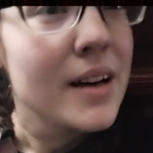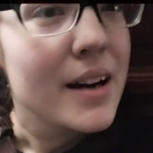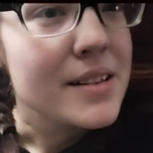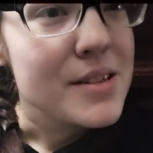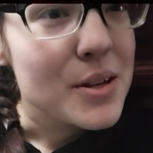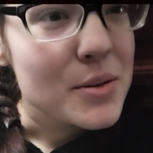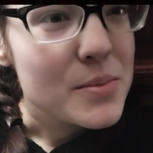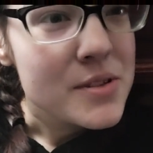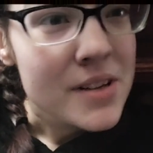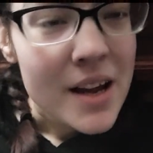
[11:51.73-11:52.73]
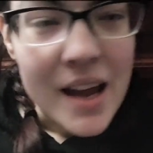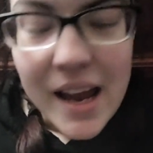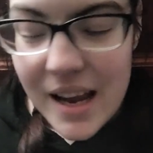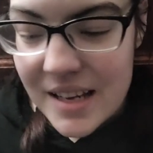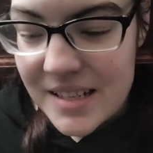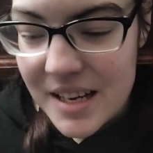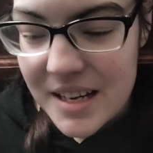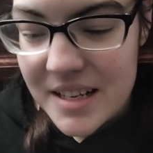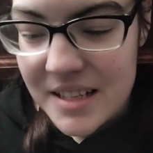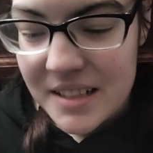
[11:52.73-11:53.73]
ice cubes. And
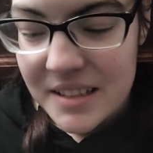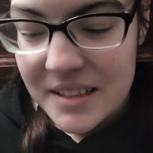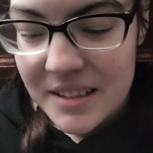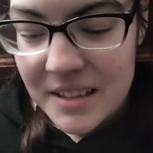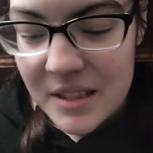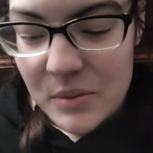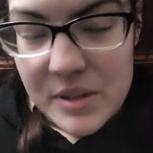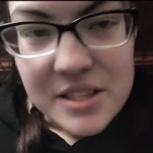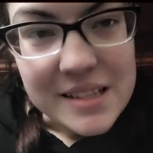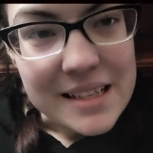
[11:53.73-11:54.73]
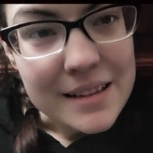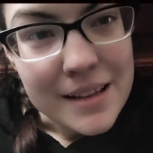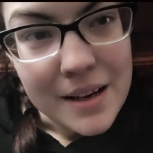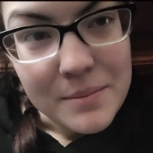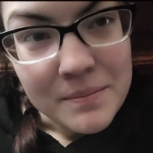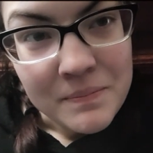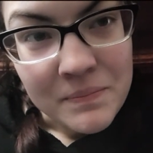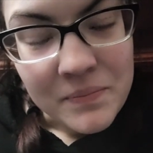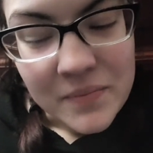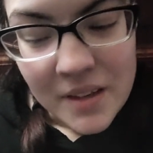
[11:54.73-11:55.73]
uh, we just eat them
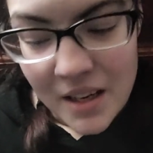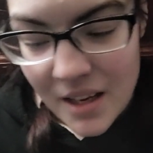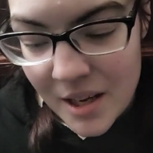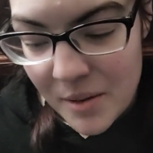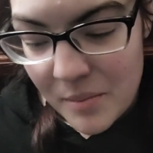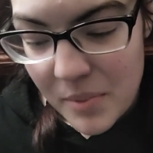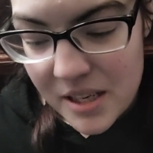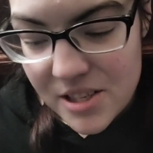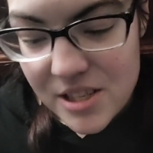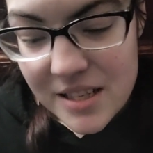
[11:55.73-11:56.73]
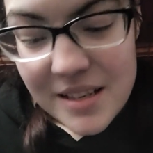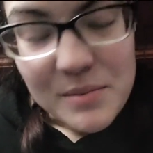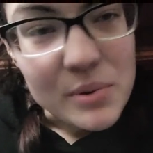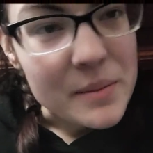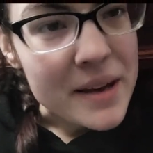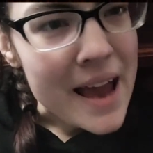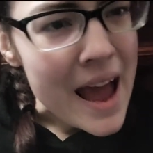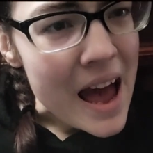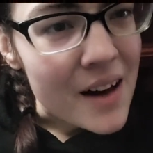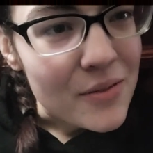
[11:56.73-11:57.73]
but she didn't bring me
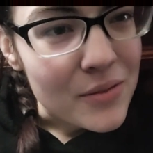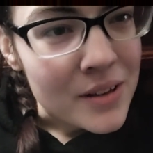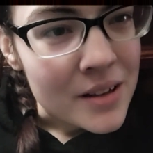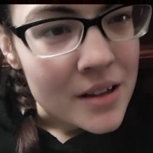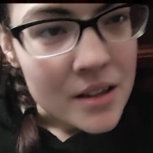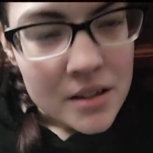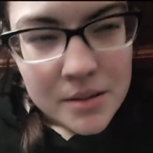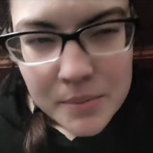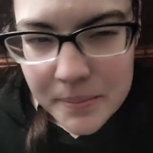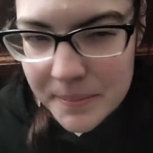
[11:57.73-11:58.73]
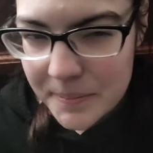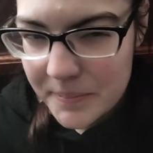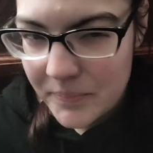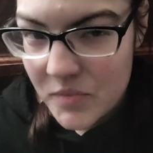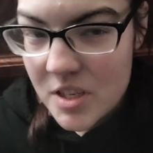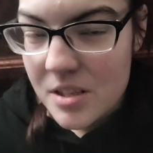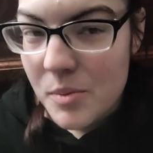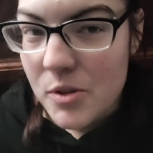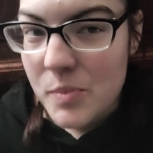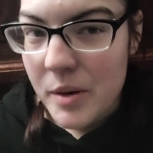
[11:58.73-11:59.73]
half. She's
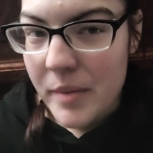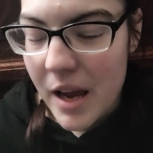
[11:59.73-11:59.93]
supposed to bring me